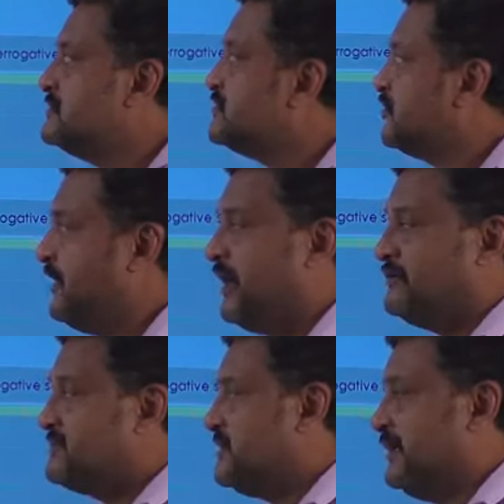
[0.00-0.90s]
So we
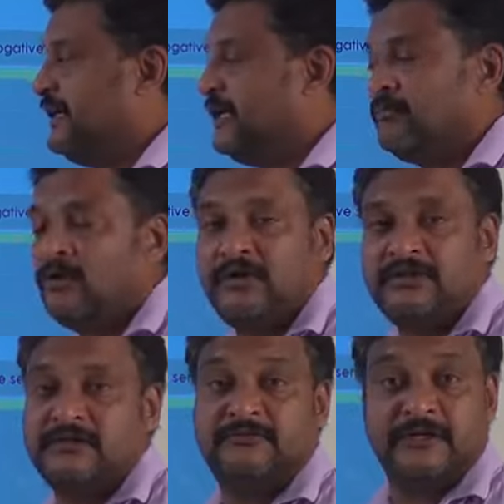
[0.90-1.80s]
have studied about
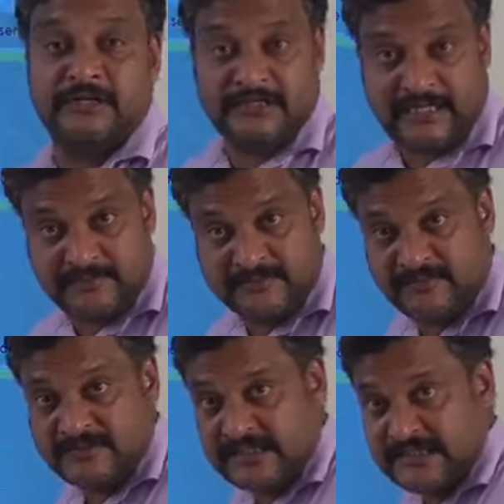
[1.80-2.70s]
the different types
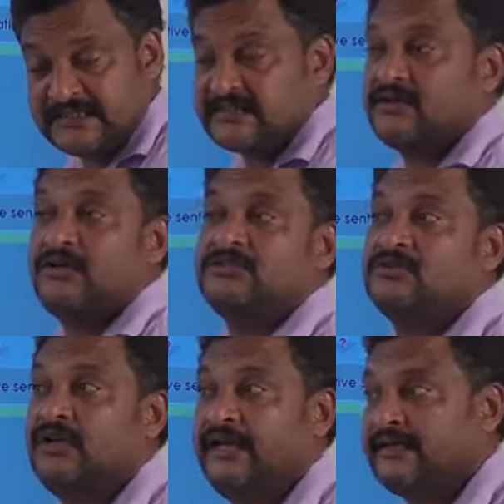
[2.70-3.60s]
of sentences
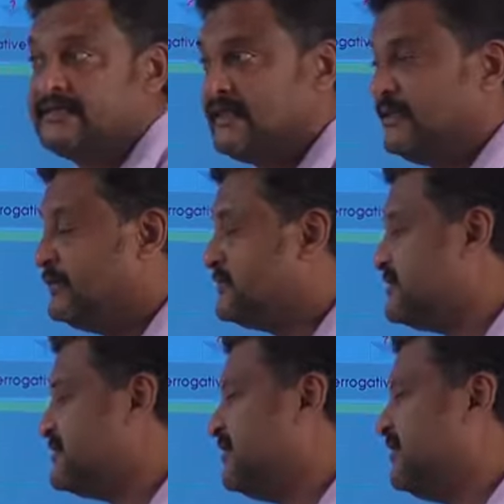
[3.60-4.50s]
also, like
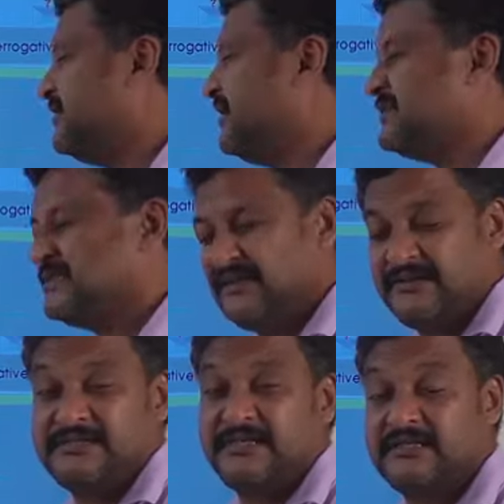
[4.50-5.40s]
sentences,
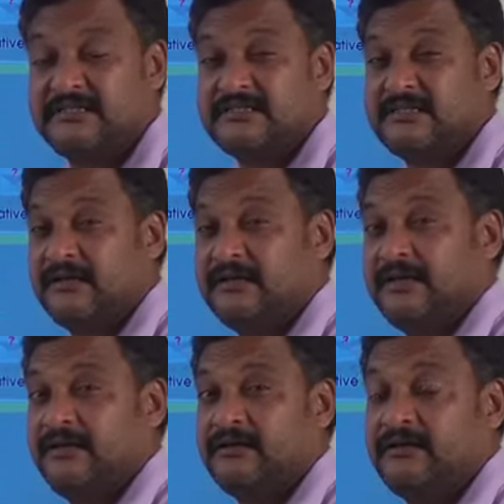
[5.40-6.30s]
assertive sentences are
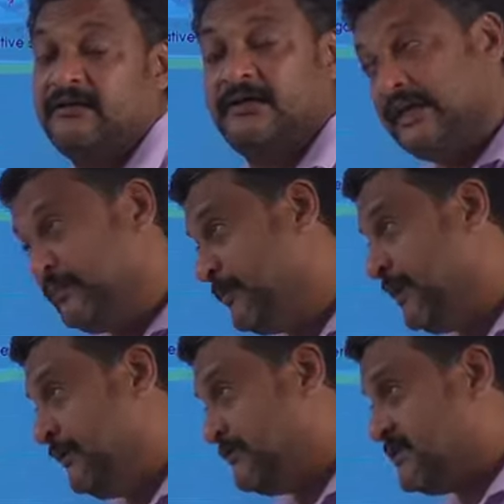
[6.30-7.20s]
there,
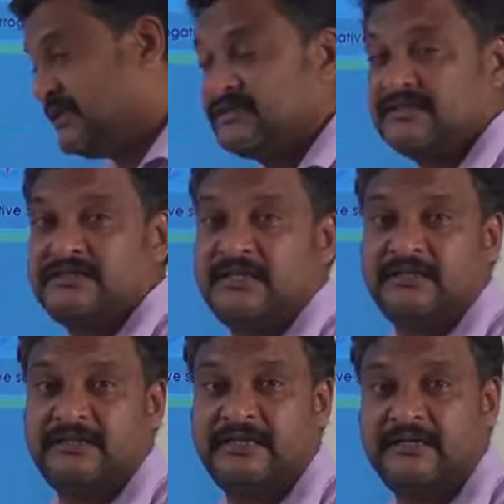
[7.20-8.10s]
imperative sentences
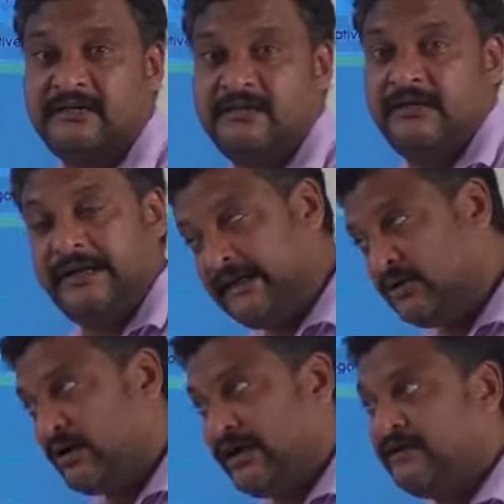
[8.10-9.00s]
are there,
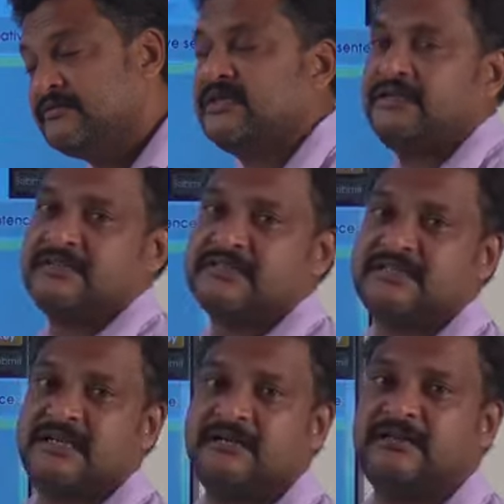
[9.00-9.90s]
interrogative sentences
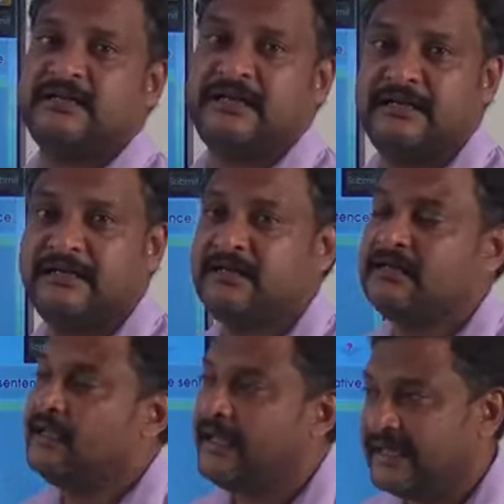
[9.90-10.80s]
are there, and
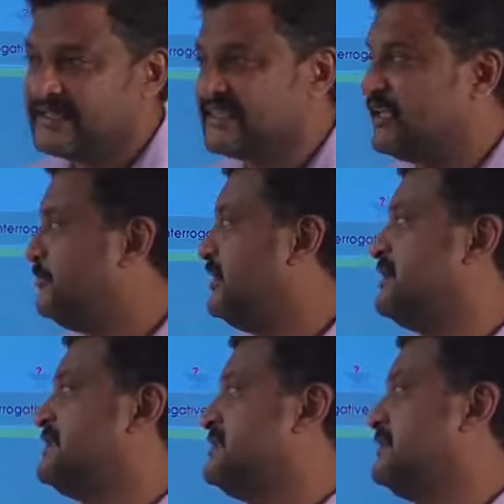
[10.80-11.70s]

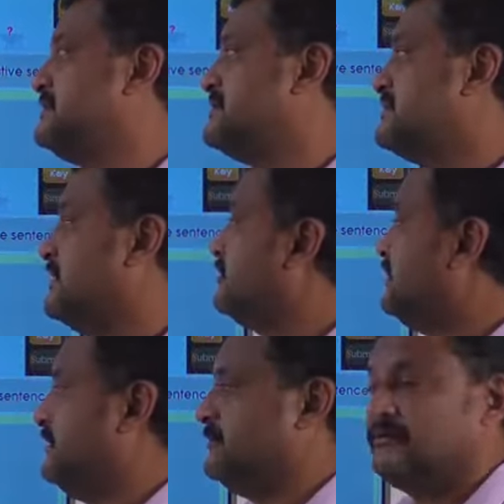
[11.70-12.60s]
exclamatory sentences are
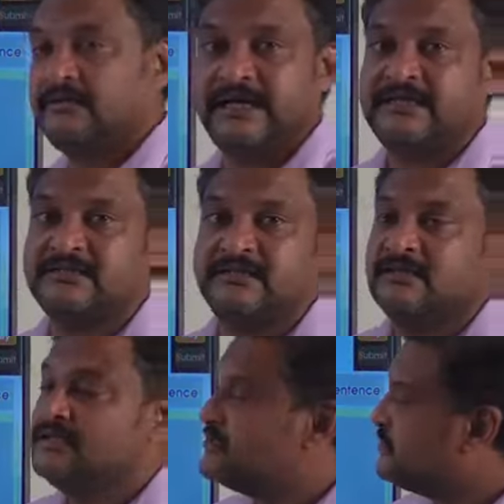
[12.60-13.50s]
there, right?
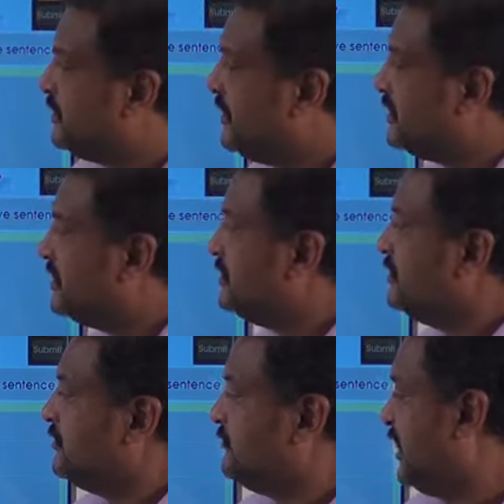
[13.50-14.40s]
So here
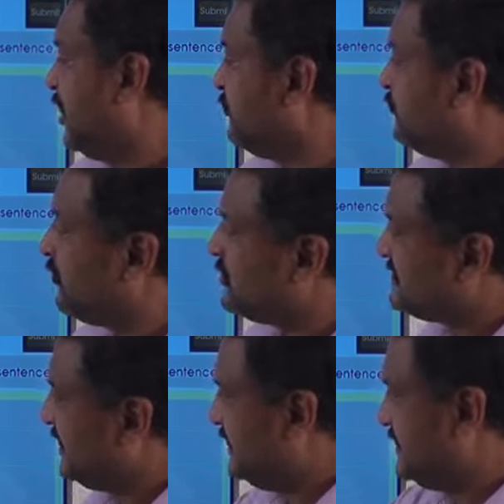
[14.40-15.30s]
we have 4
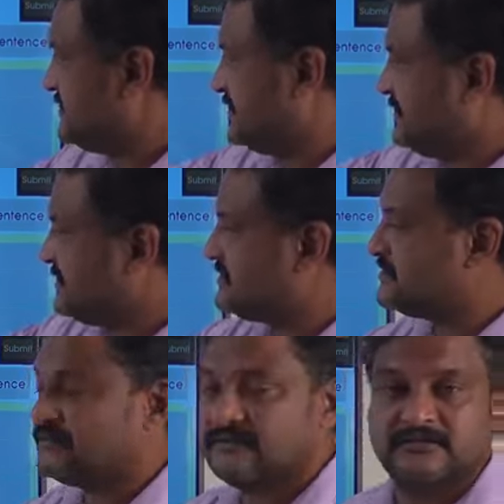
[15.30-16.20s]

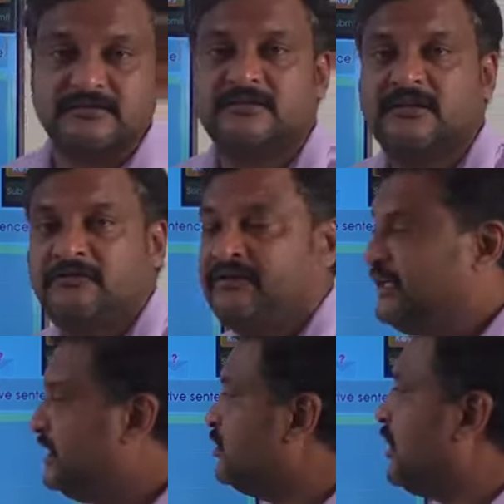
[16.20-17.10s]
sentences. We
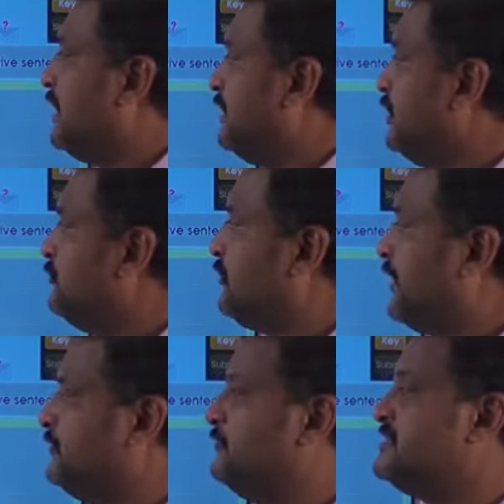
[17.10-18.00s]
need to
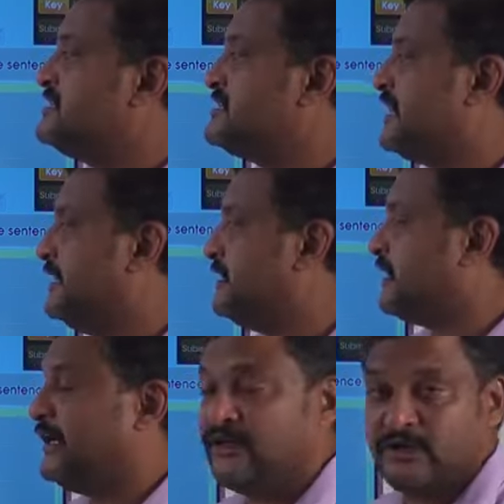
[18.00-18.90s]
identify which
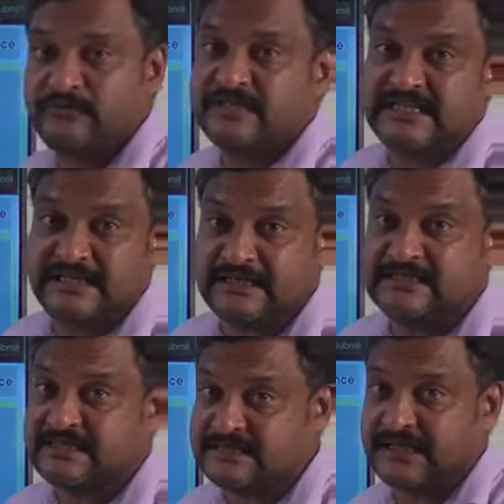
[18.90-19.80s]
kind of a sentence
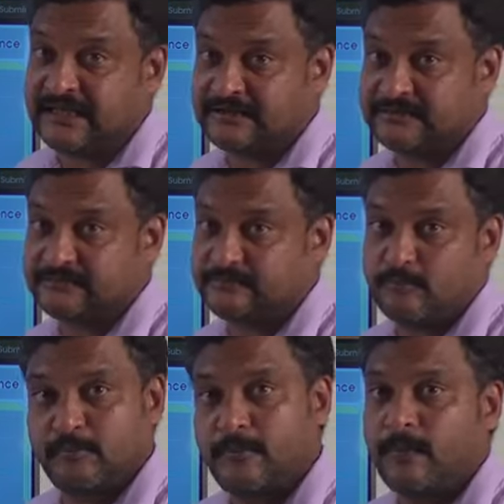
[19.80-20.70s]
is that.
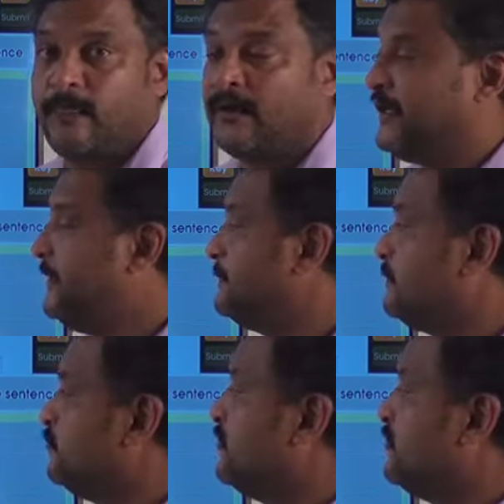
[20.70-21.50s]
Okay.